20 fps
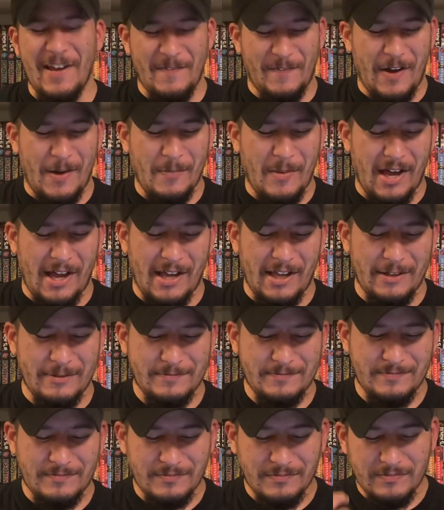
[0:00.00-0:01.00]
if I'm not
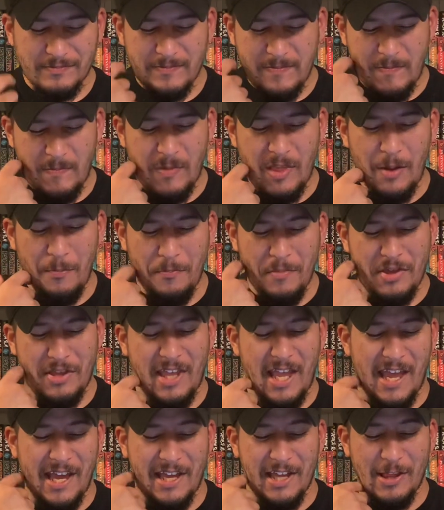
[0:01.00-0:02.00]

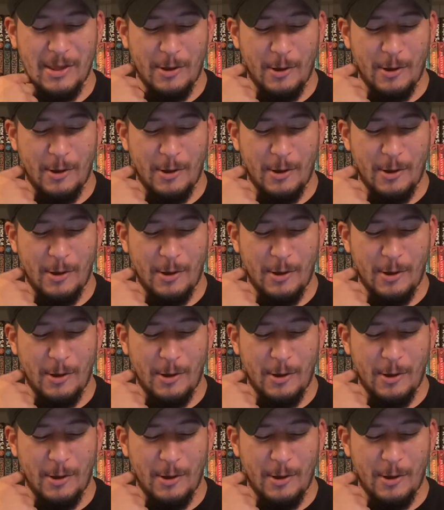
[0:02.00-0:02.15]
mistaken.